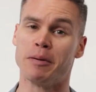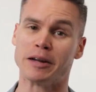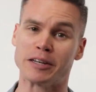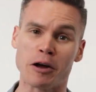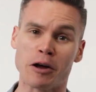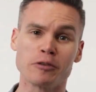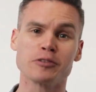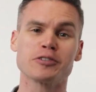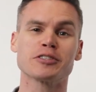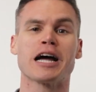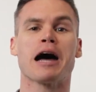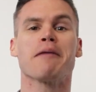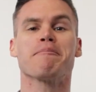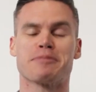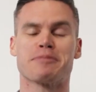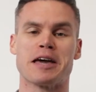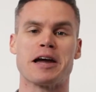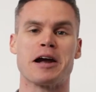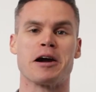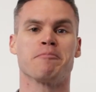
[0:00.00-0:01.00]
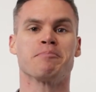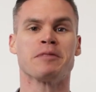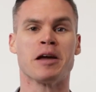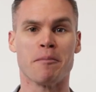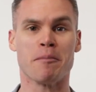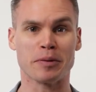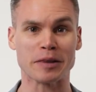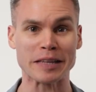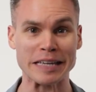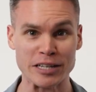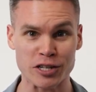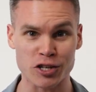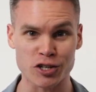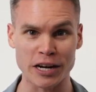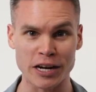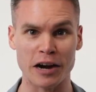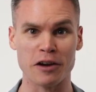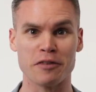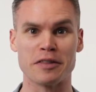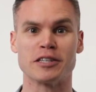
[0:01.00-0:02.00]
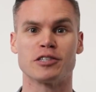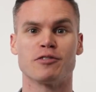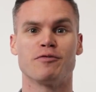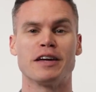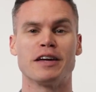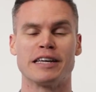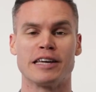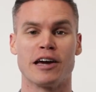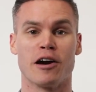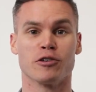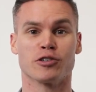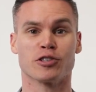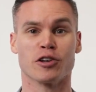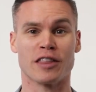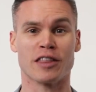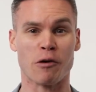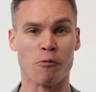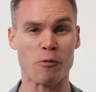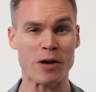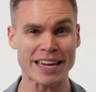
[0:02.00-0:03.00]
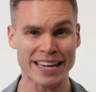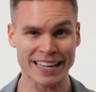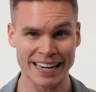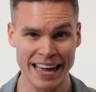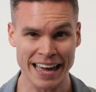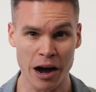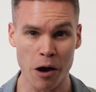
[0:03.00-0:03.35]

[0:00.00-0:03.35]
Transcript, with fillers: But don't stop there please share this video so that we can